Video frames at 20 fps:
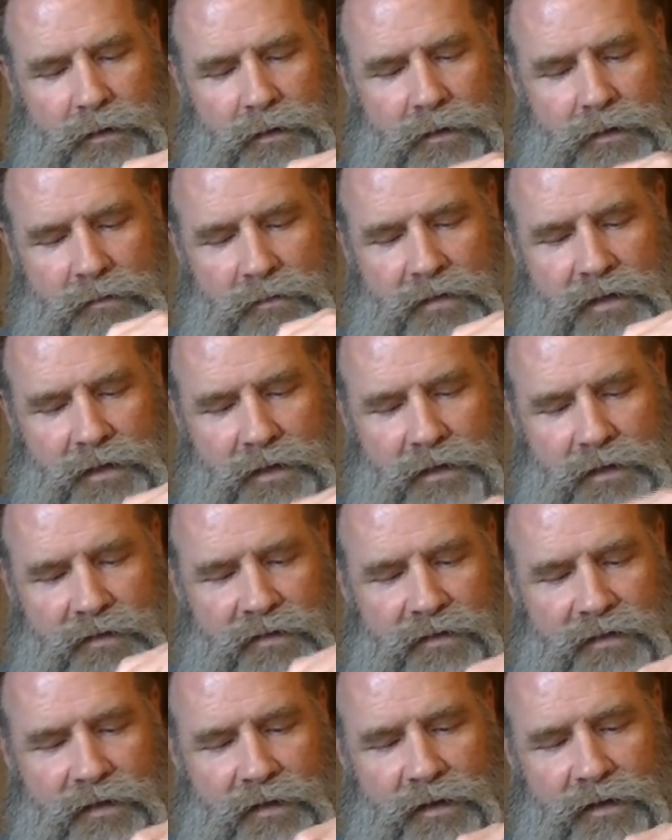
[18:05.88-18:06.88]
Getting this
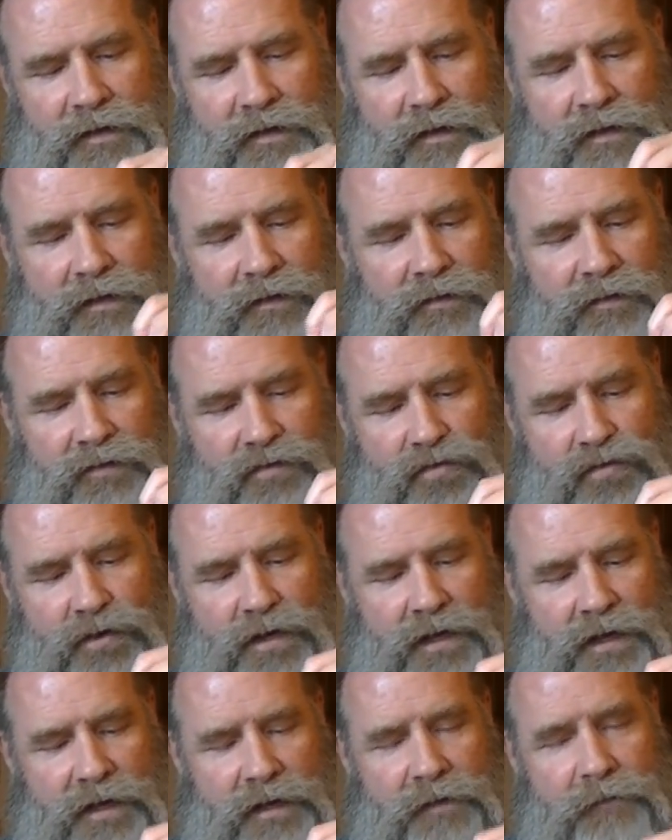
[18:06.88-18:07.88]
nice and
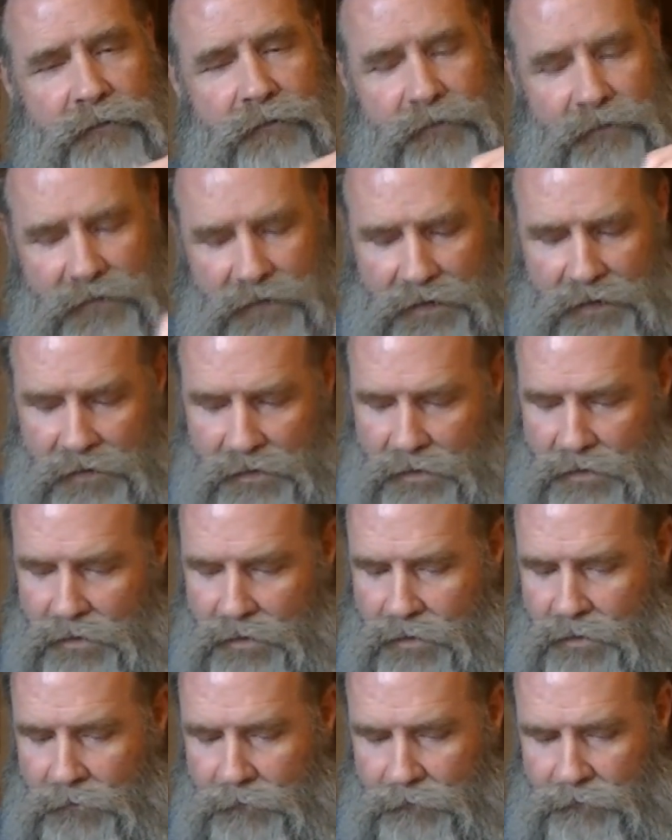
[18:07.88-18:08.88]
dry.
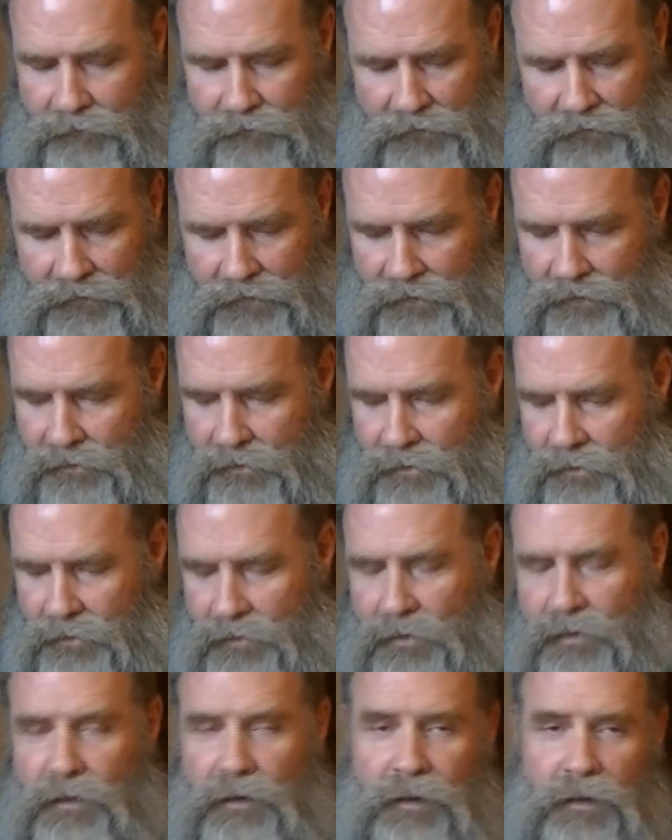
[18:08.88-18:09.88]

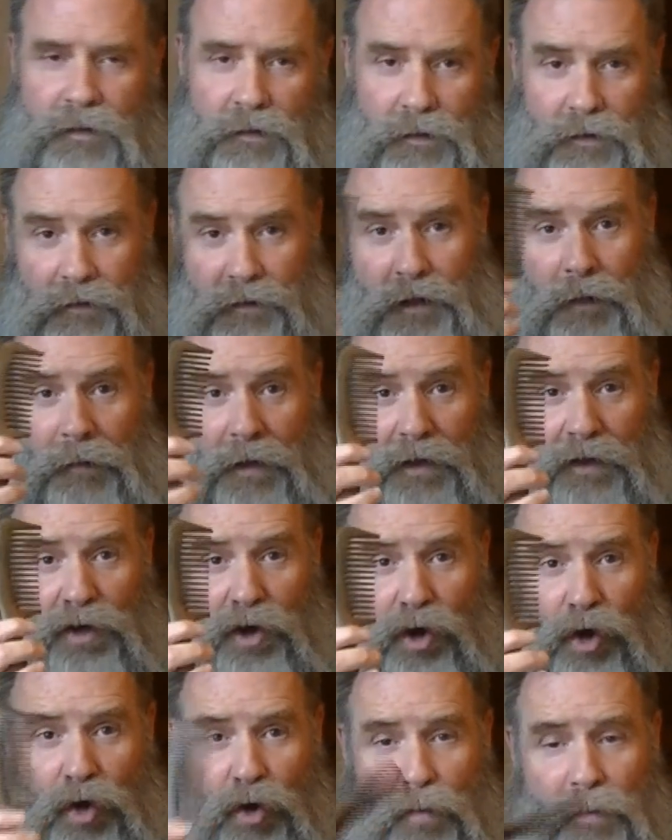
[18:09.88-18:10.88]
And I got my
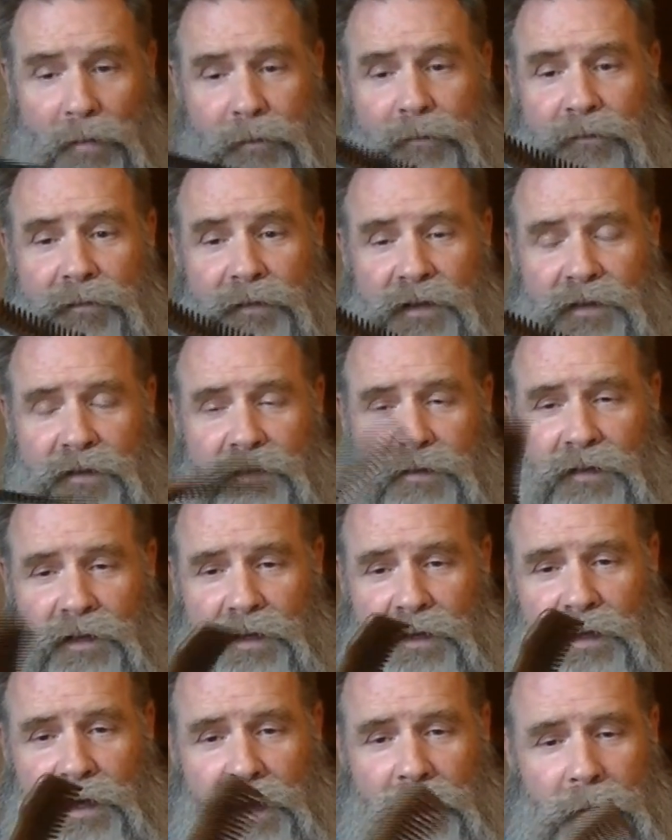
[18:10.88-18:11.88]
comb. This is
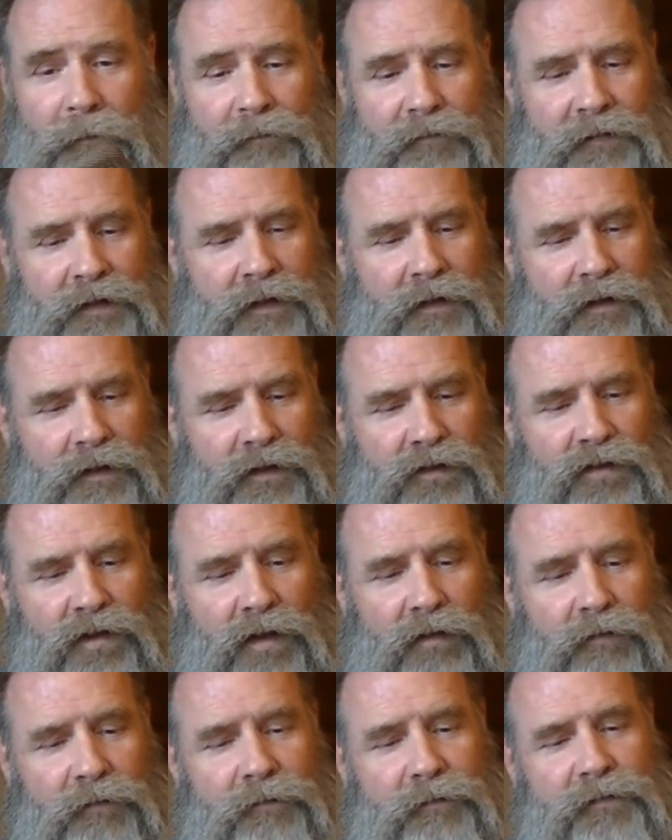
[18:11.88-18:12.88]
a
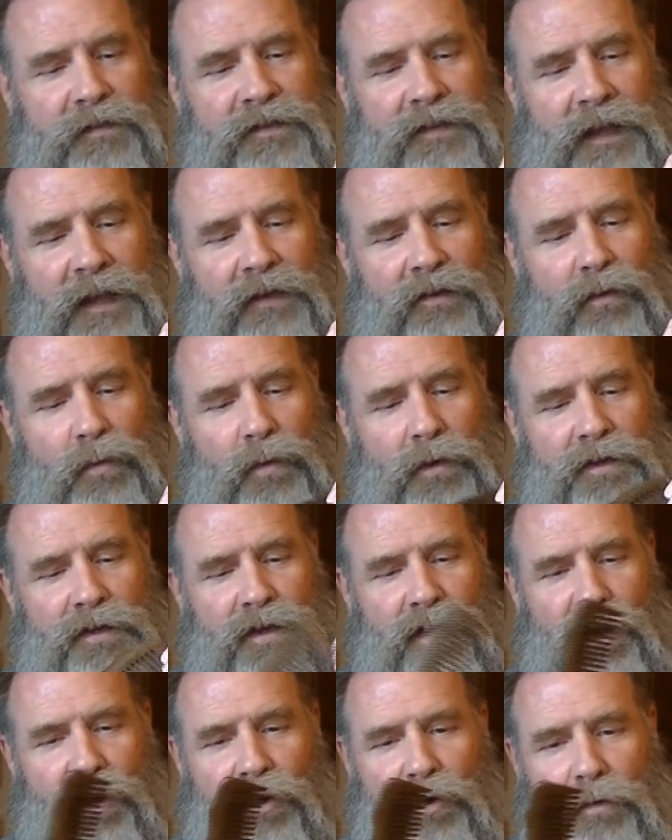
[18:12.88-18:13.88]
sandalwood
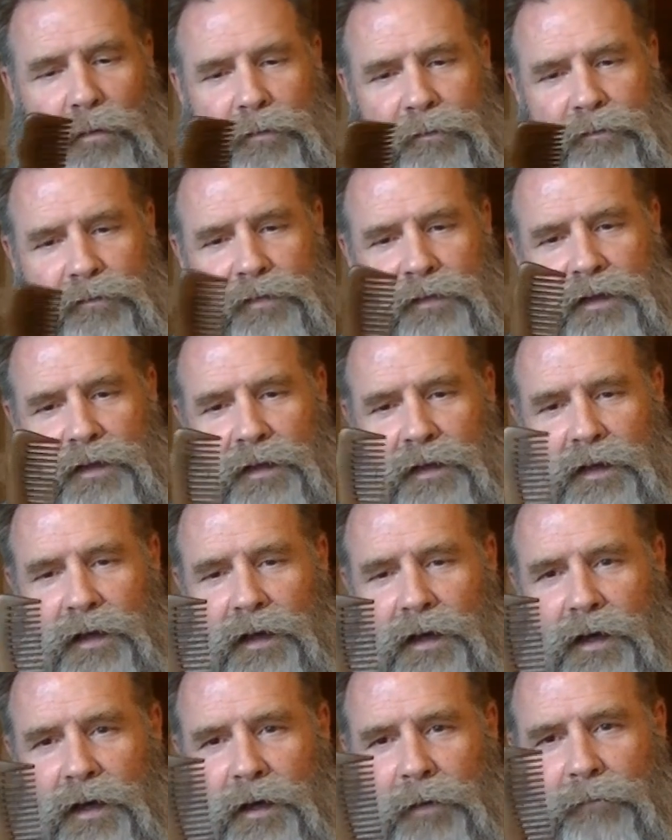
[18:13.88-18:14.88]
comb.
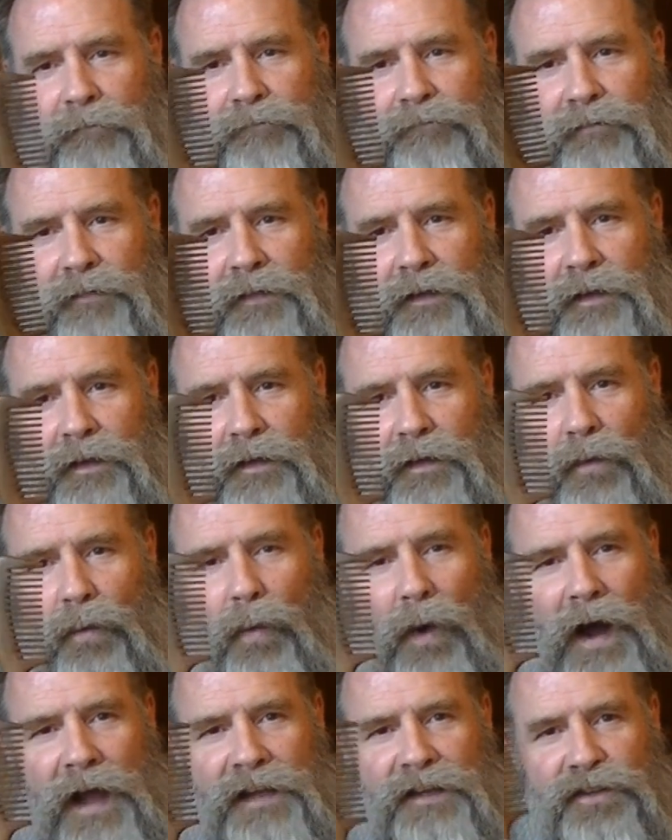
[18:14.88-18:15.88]

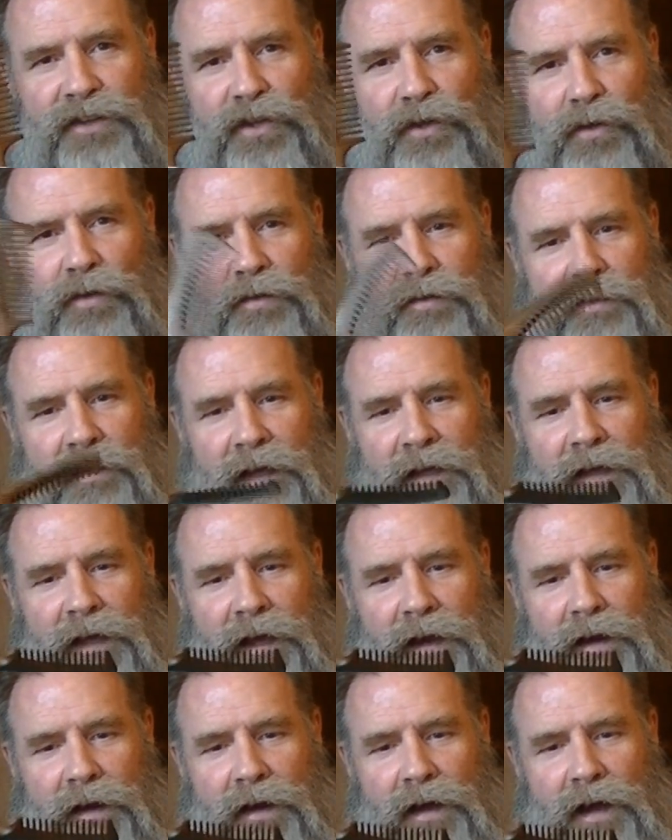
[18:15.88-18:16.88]
Wide toothed. I got it
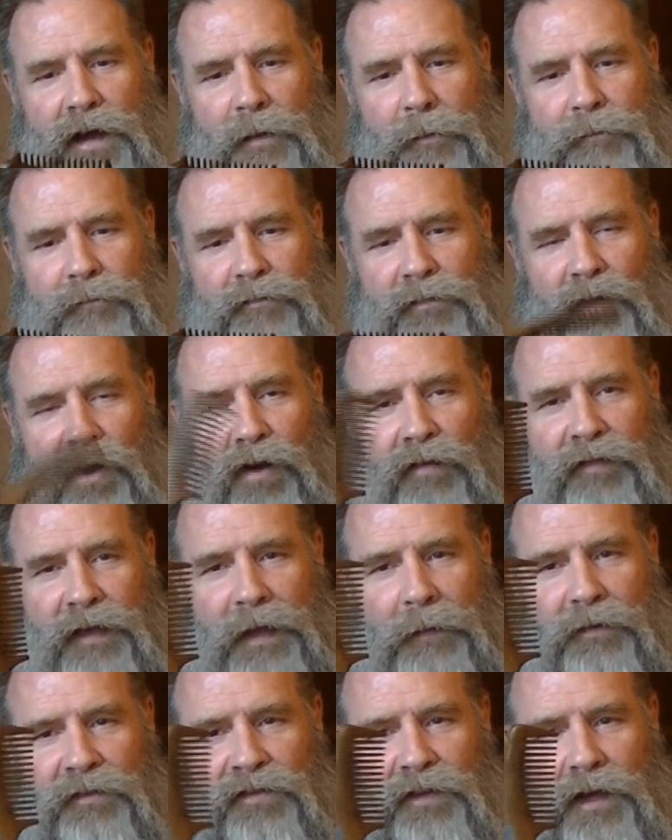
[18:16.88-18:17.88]
off
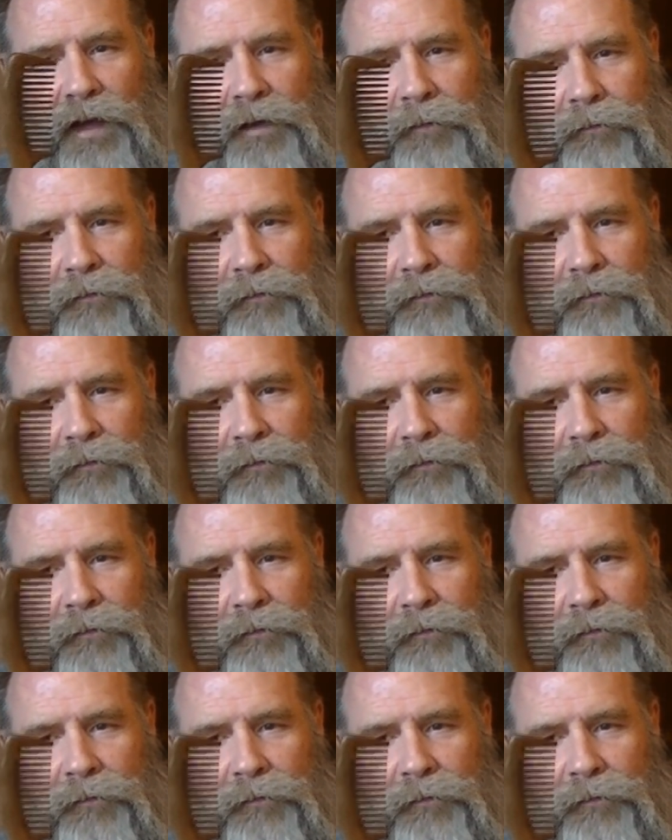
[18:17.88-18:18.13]
Amazon.